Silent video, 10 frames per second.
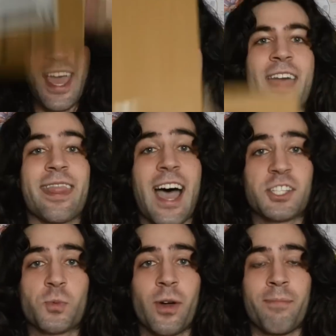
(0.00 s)
and
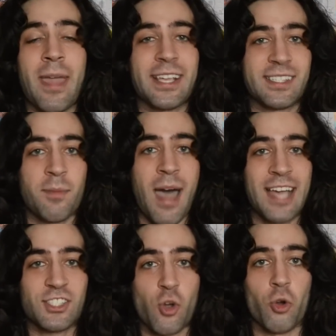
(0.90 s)
that's what makes the
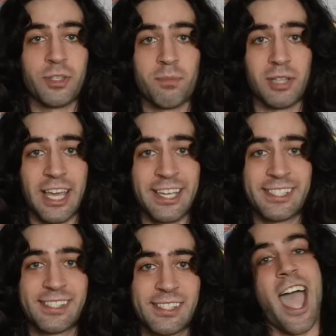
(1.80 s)
mask hold in
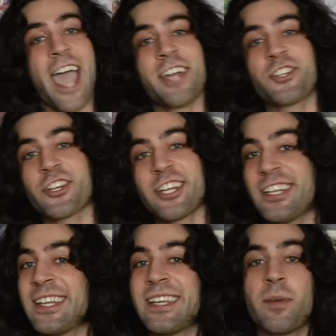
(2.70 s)
place. And you're gonna
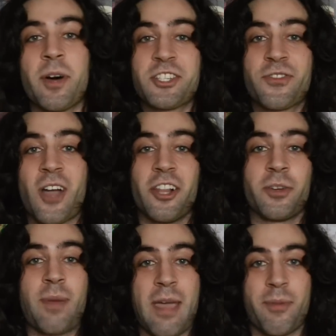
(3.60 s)
need a bunch of
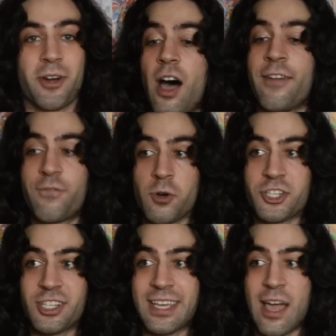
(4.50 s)
colored paper.
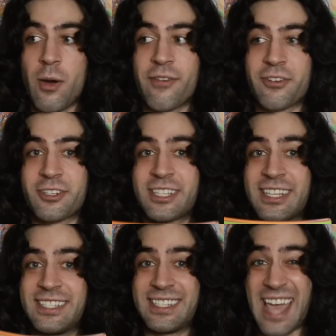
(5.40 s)
Unfortunately, however,
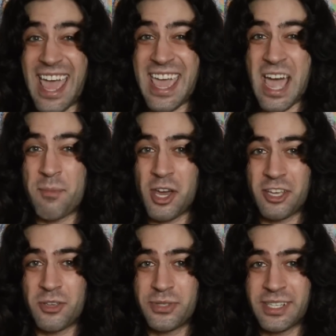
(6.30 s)
today I'm
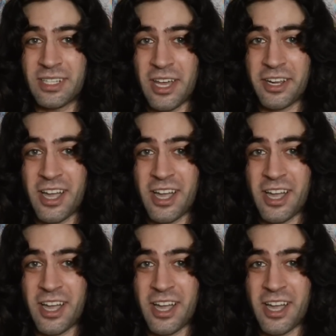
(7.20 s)
not using a lot of